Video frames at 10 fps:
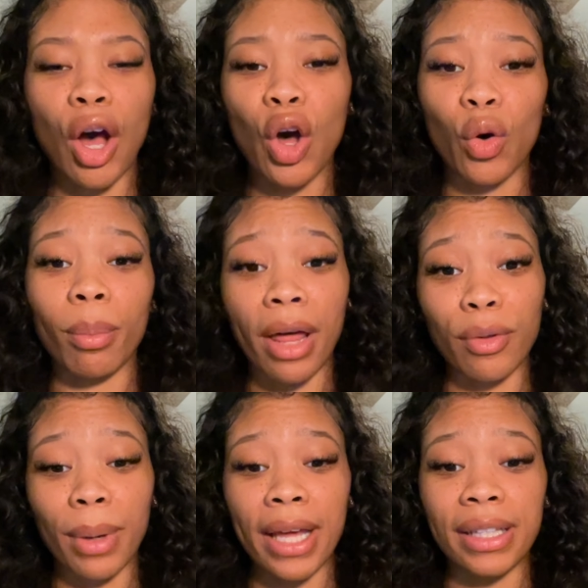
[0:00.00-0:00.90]
Oh, by the
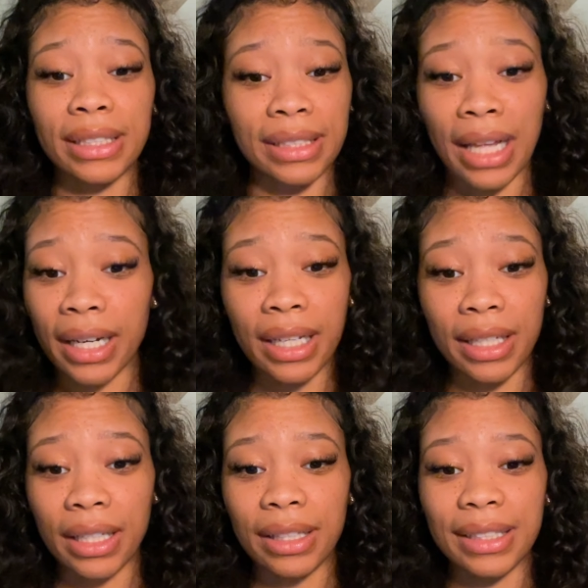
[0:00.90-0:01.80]
way, this is not a
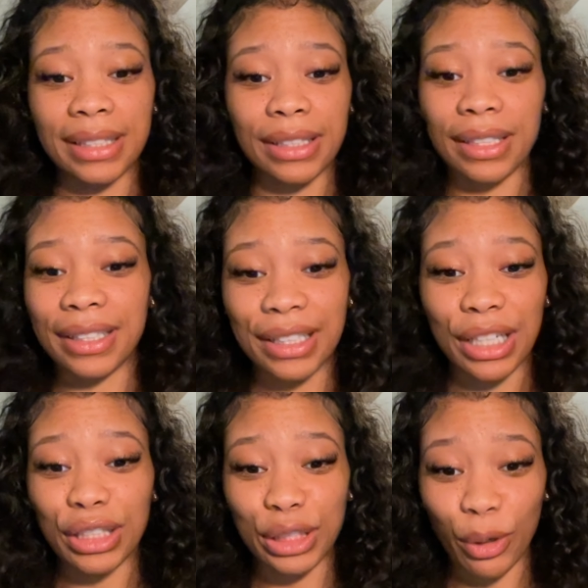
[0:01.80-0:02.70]
hickey. This is a,
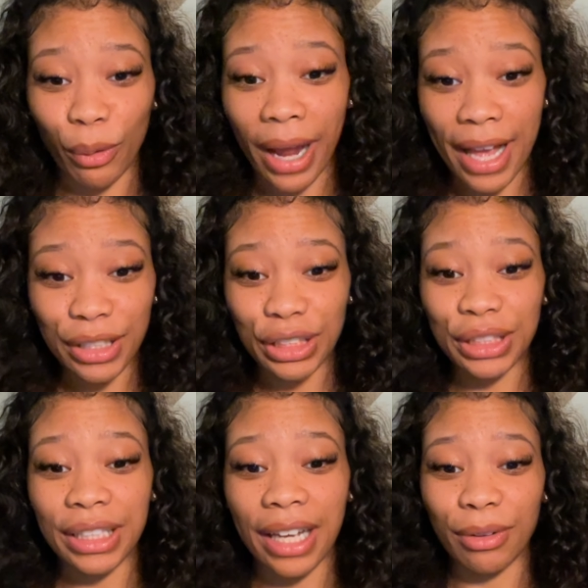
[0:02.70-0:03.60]
a
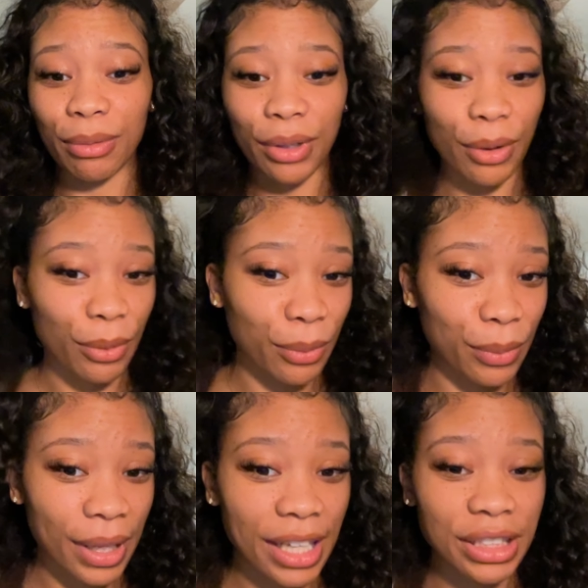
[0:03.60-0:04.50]
scratch. I don't
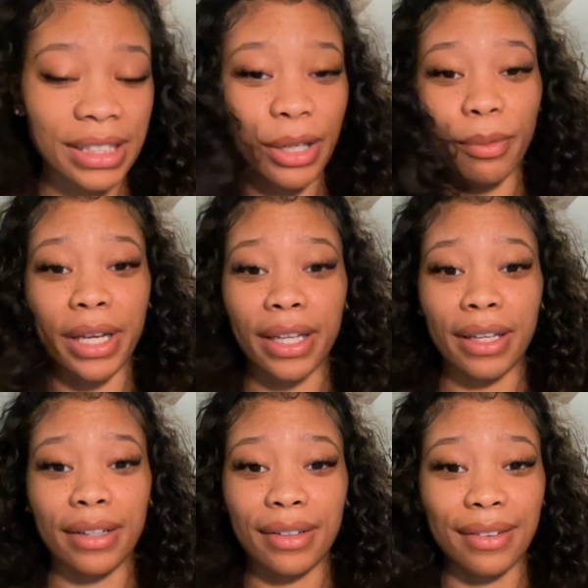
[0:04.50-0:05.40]
know. I just get
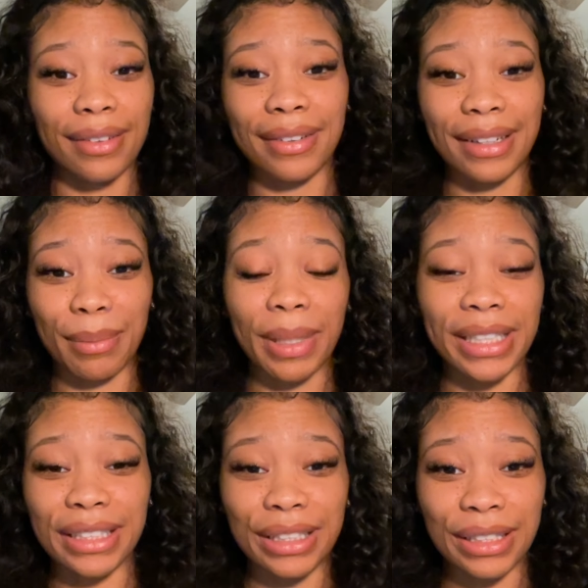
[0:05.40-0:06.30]
red in
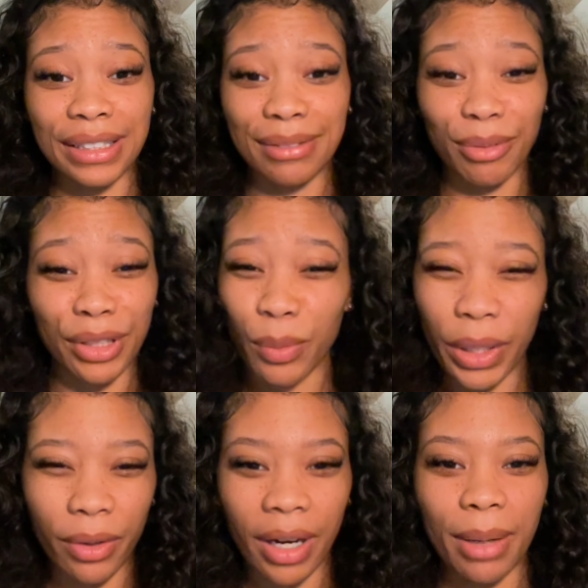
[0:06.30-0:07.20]
places. Really
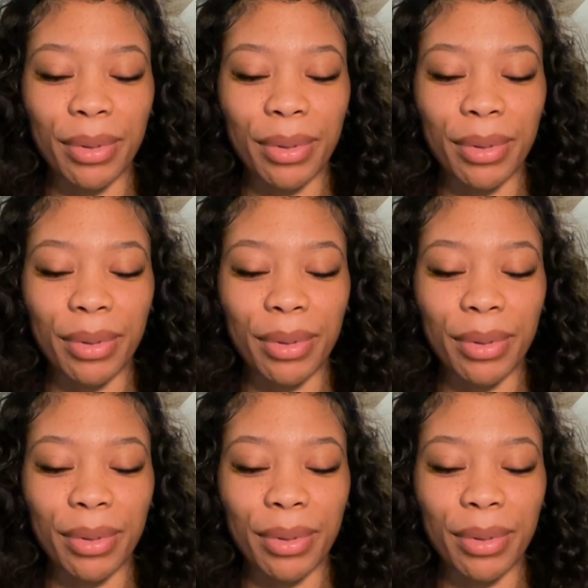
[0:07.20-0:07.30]
weird, right?